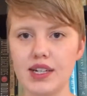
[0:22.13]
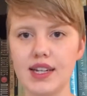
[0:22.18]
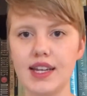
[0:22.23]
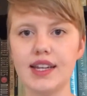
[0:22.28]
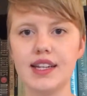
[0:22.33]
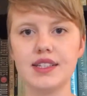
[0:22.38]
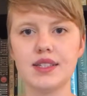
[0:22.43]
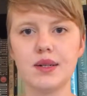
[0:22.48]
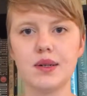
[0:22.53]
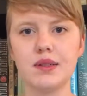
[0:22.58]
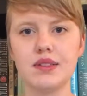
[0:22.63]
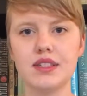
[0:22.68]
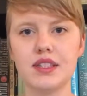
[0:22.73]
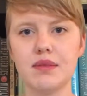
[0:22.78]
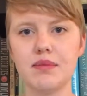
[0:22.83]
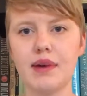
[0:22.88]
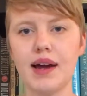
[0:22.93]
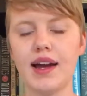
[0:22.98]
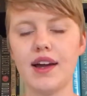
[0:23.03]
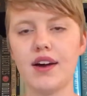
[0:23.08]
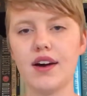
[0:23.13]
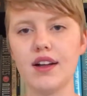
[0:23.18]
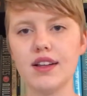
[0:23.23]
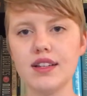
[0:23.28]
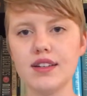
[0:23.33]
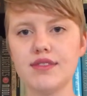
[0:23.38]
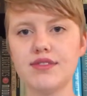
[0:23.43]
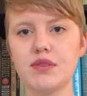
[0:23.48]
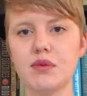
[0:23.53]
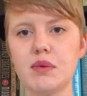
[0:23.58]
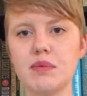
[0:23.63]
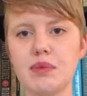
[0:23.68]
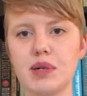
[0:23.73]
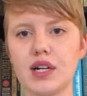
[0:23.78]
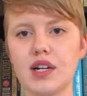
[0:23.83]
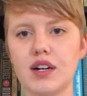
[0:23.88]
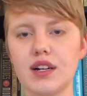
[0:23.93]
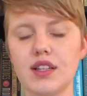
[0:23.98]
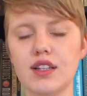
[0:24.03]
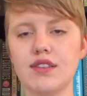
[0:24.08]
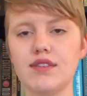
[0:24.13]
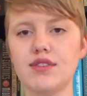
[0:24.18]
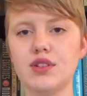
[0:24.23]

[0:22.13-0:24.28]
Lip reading: and it's hosted by Olive from A Book Olive,